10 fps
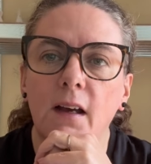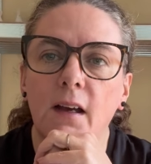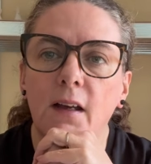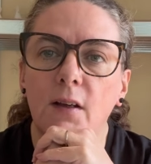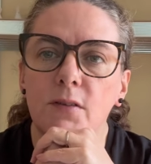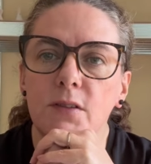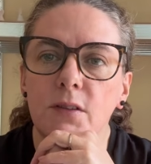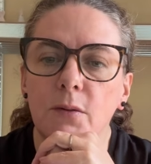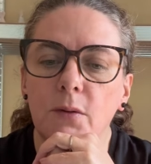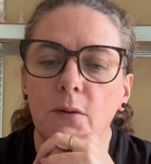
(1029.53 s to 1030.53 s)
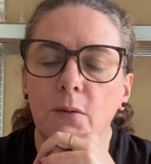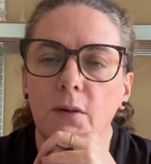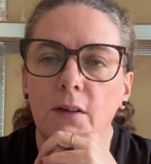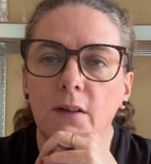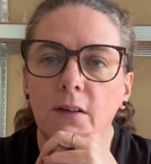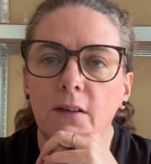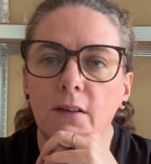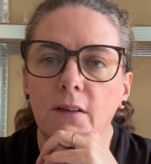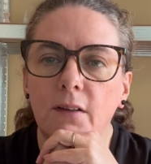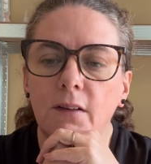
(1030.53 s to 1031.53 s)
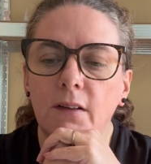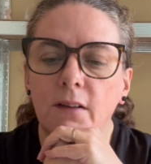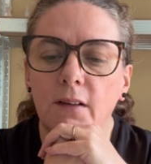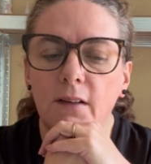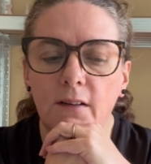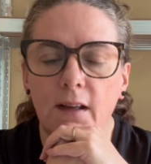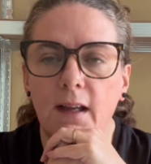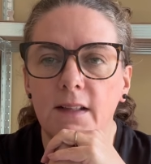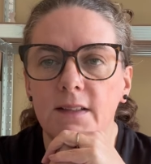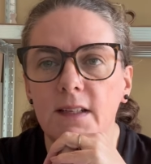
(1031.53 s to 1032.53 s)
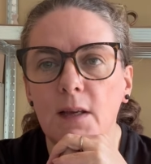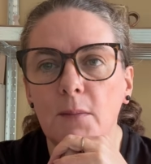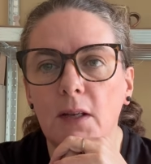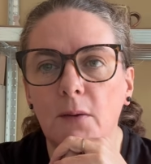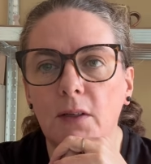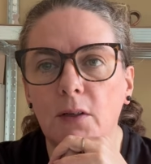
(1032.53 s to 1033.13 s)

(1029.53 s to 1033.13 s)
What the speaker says: to you all. And let me know in the